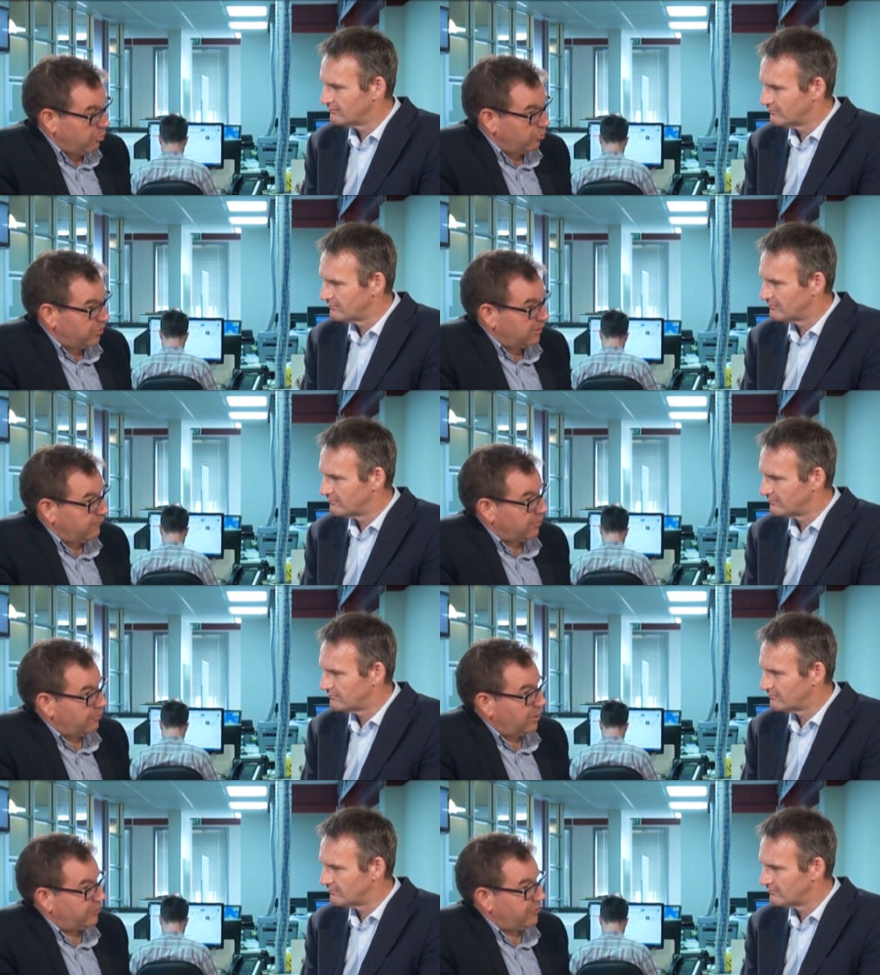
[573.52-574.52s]
Speaker 1: broadening of the
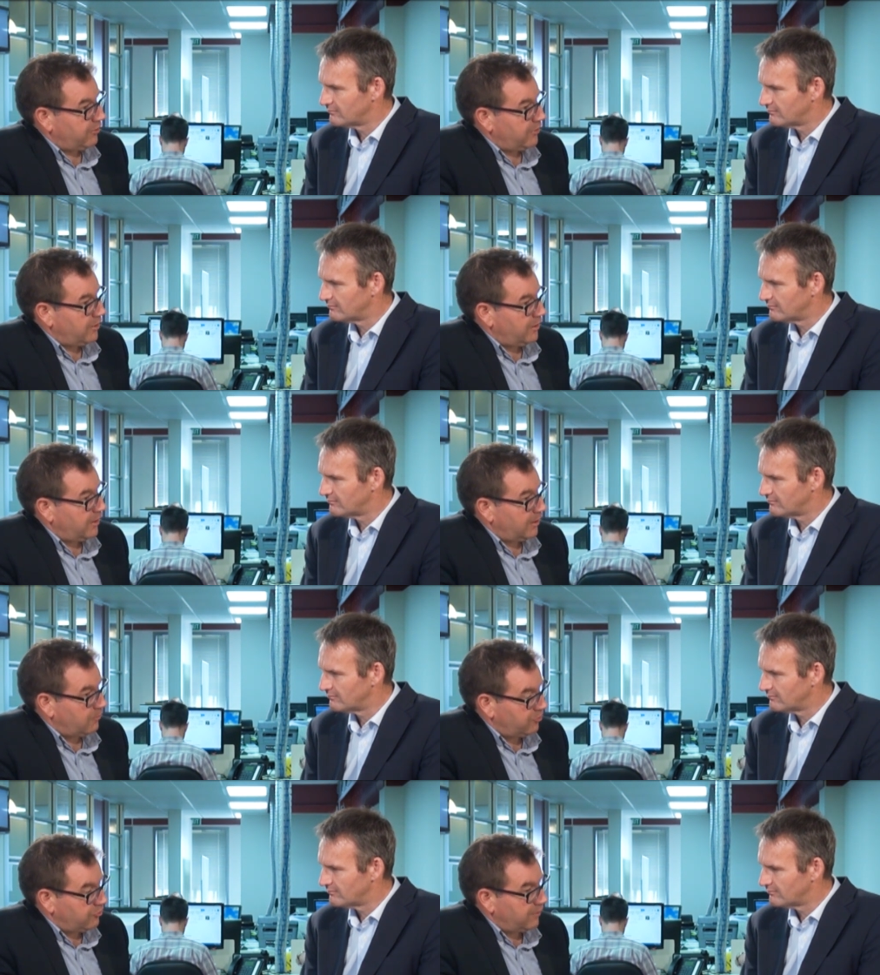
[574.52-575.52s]
criteria,
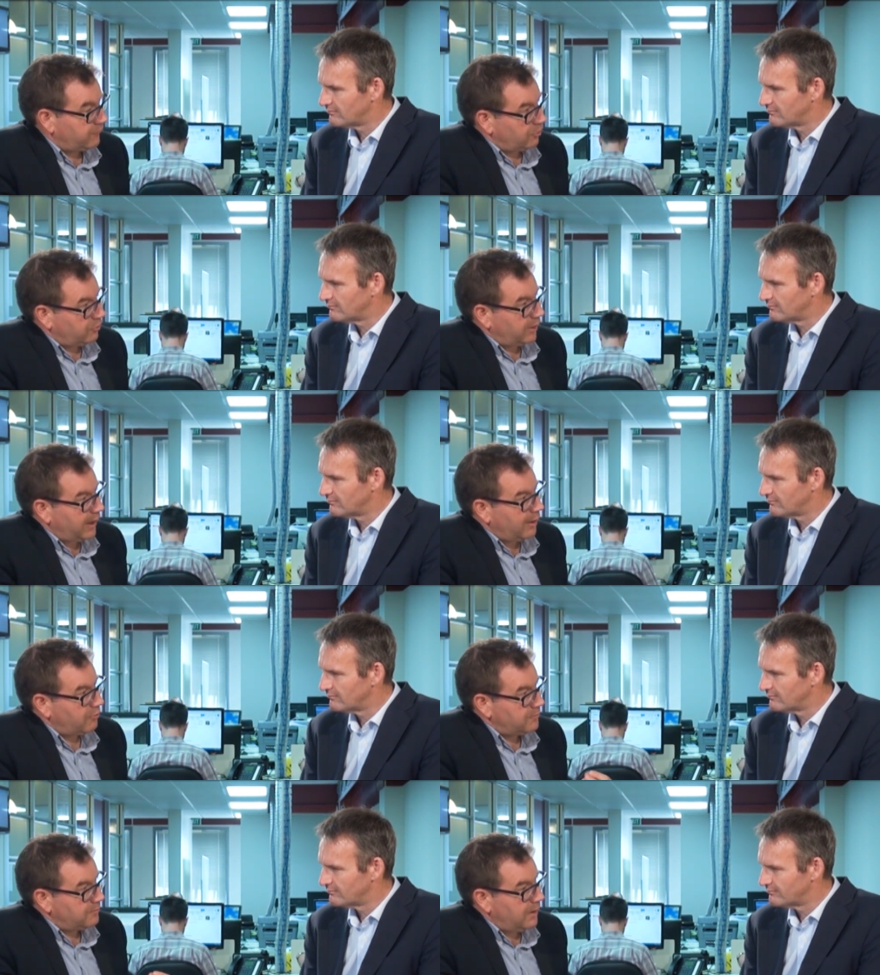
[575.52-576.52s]
and we do have to look at how
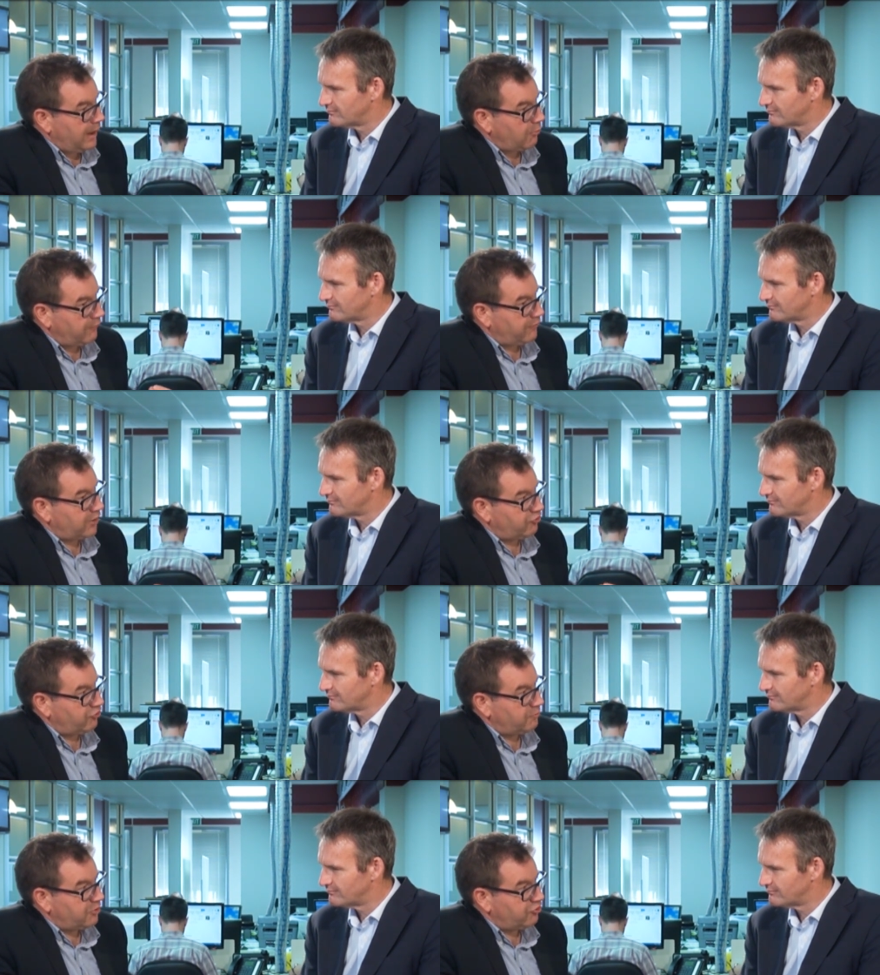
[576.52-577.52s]
we how
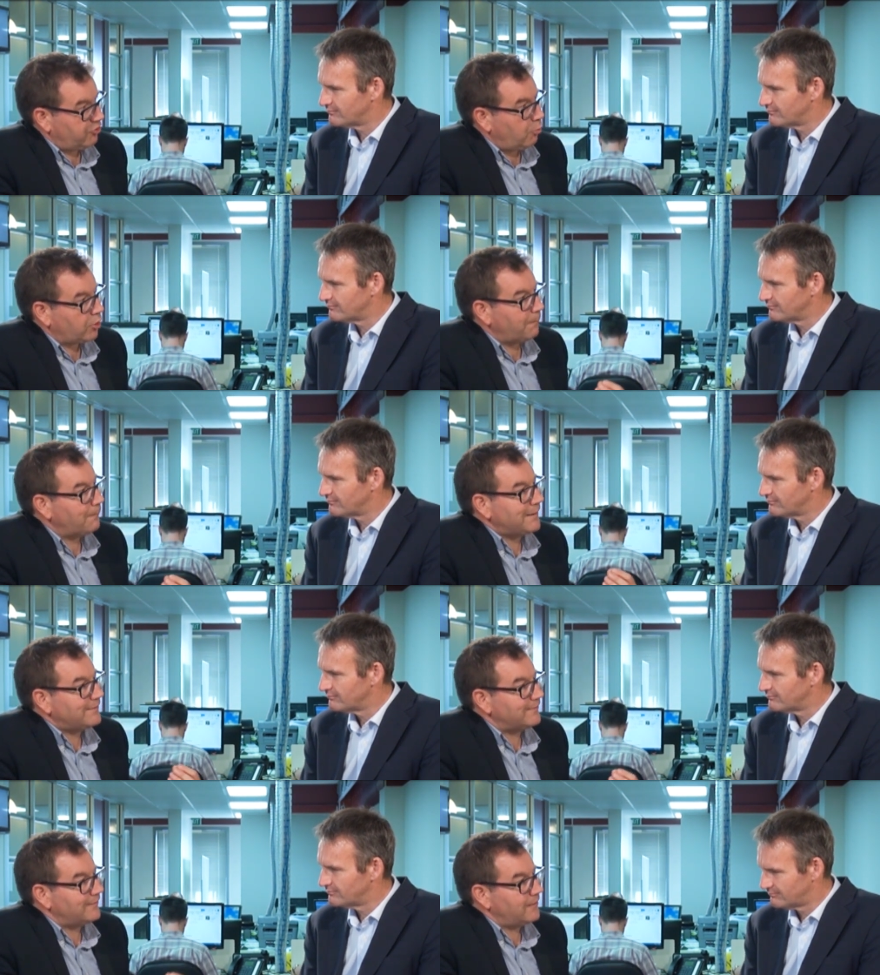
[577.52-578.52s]
inflation is measured and what it
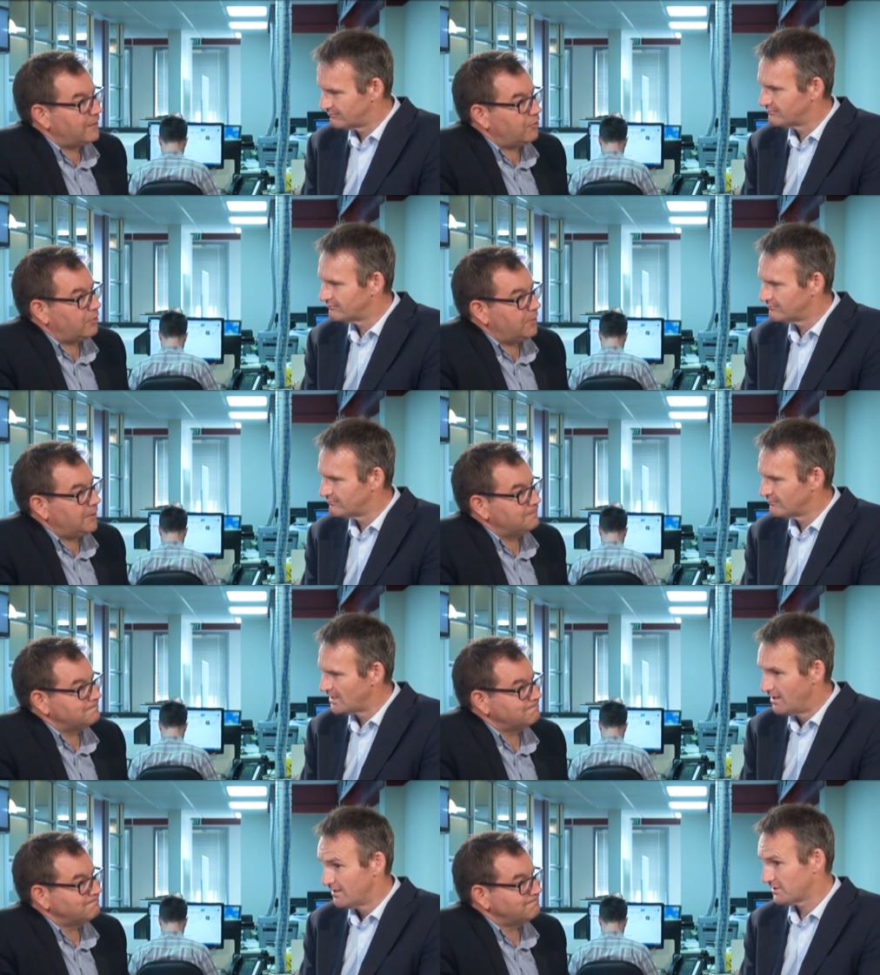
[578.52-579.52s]
means in the economy.
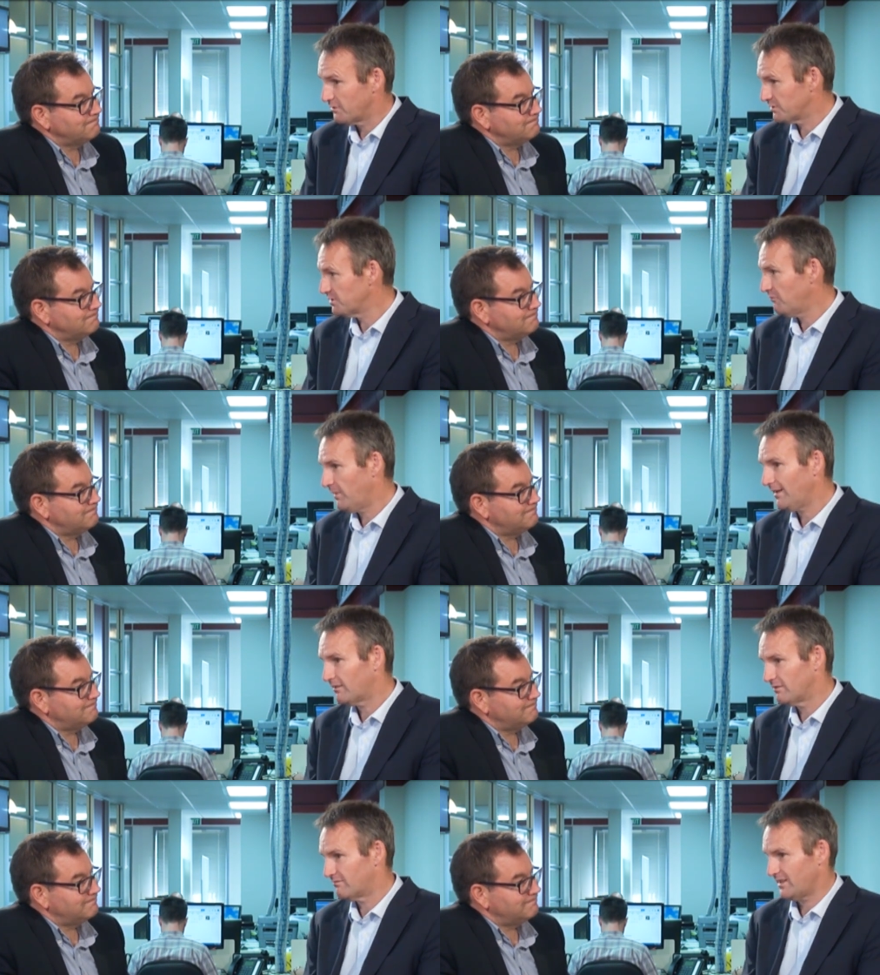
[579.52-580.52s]
Speaker 2: So the Reserve
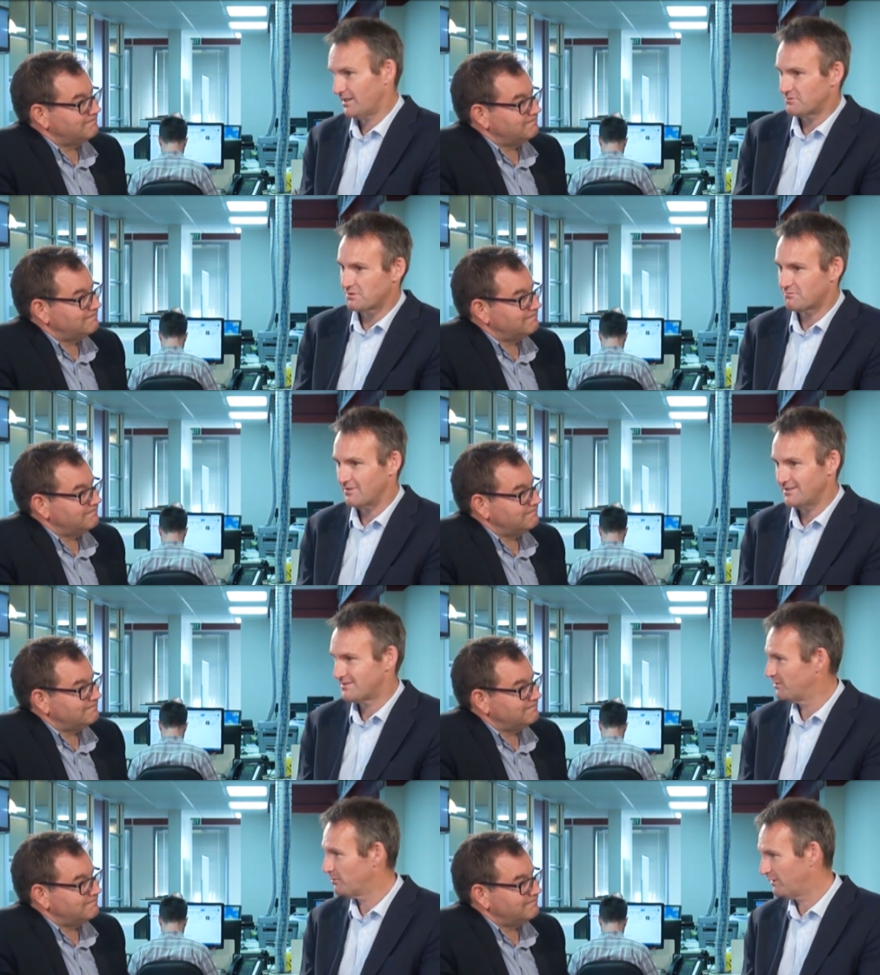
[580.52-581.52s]
Bank could cut interest
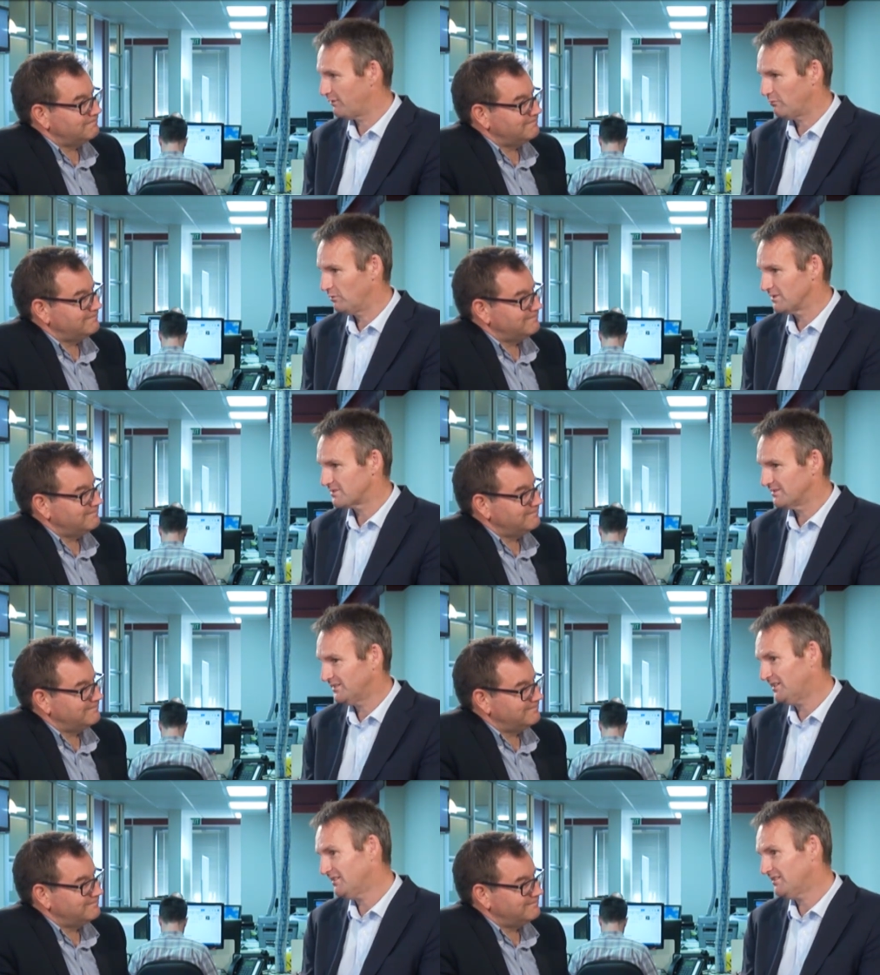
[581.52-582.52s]
rates, do whatever it wants,
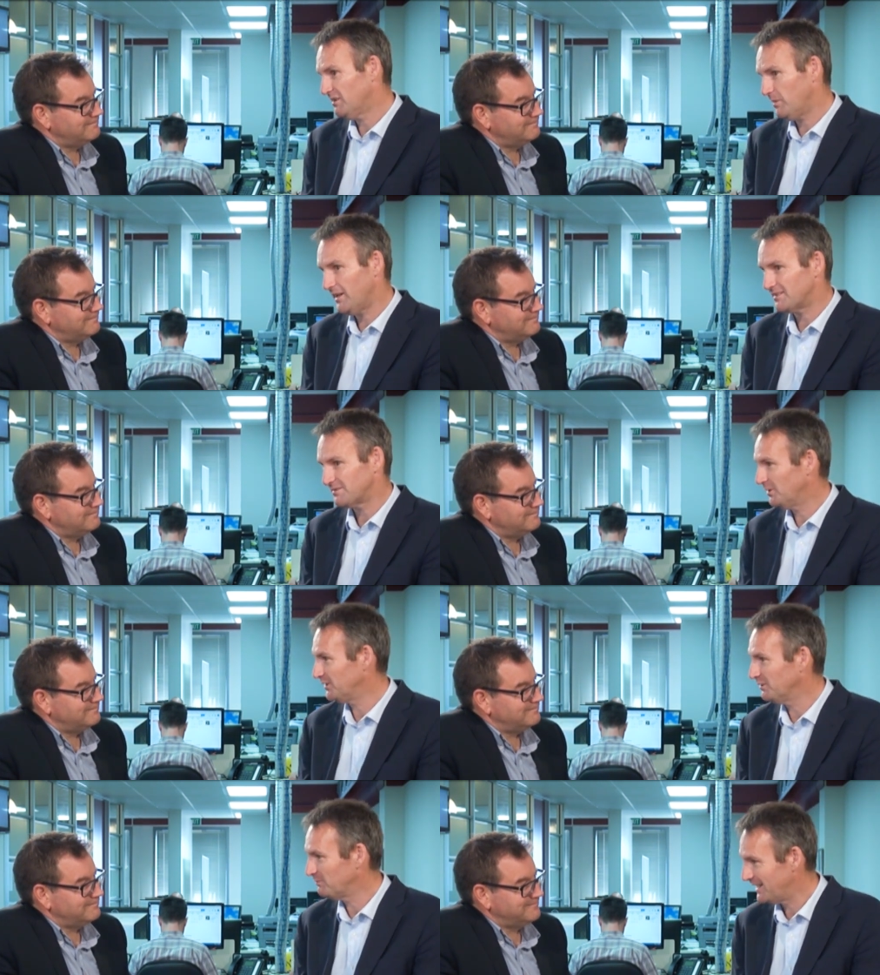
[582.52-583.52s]
and then the banks
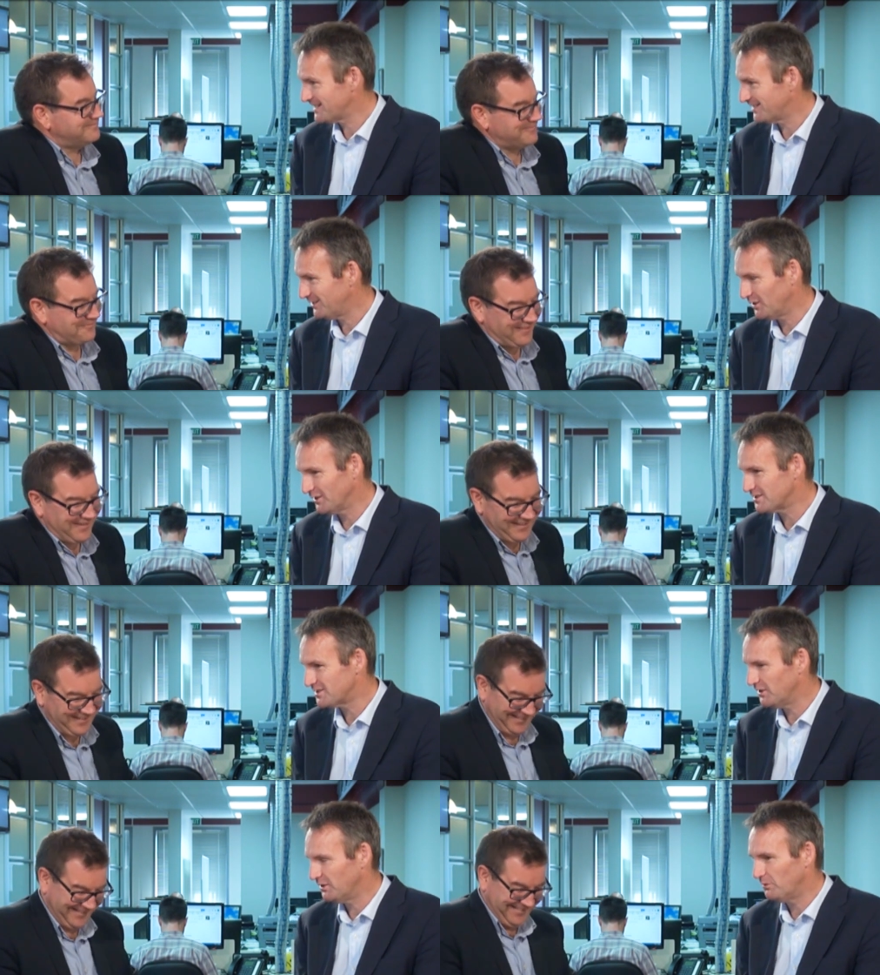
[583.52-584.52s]
might not pass it on.
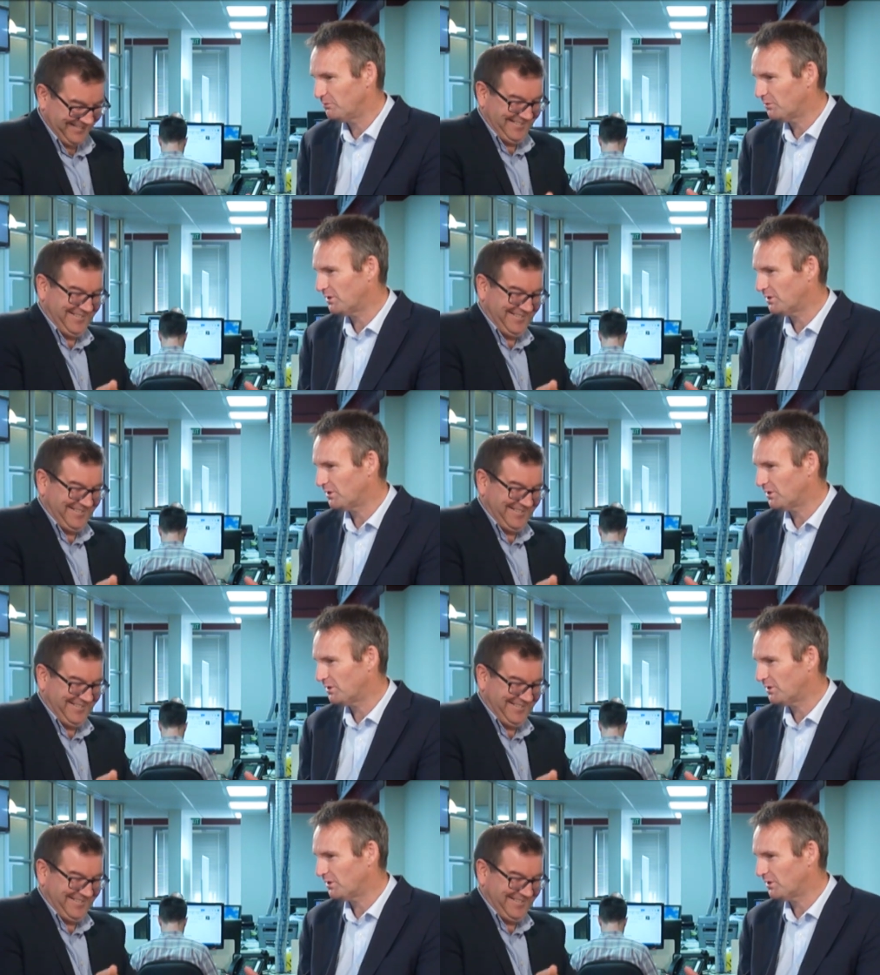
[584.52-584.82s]
So